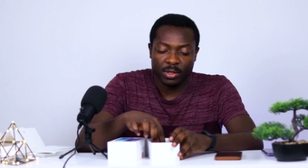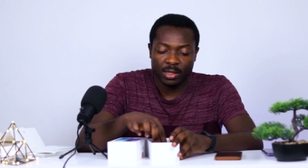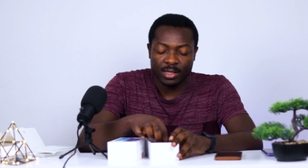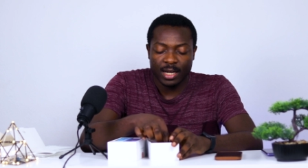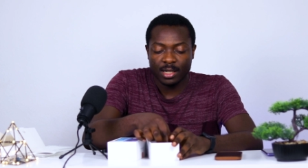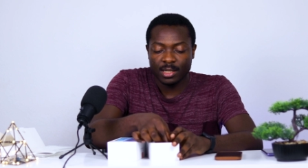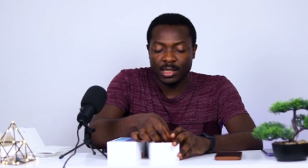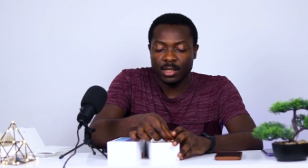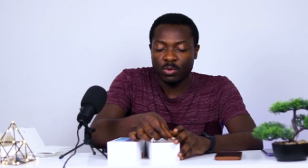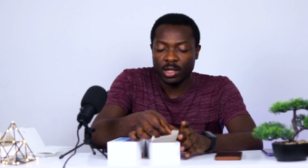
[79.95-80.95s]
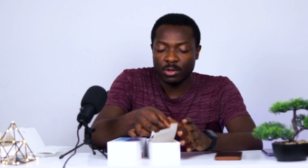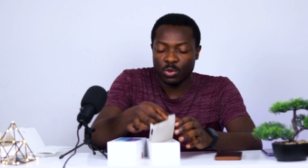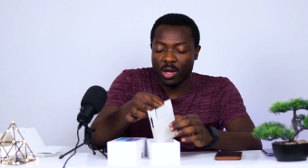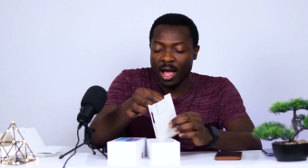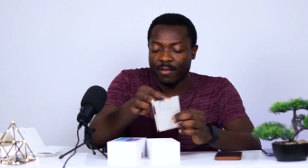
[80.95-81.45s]
Put it aside and see what
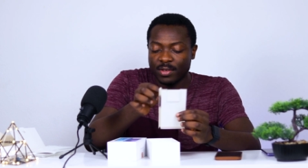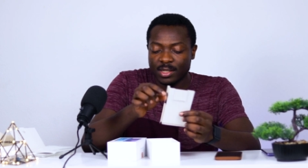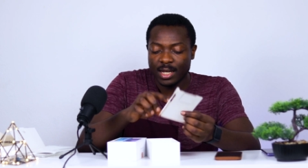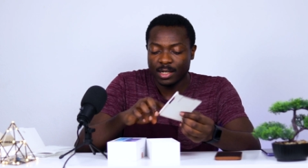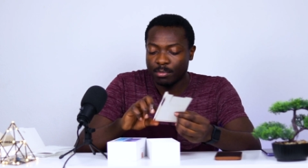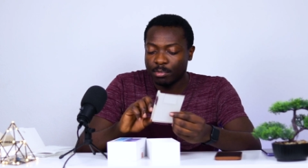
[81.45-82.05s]
else we have inside the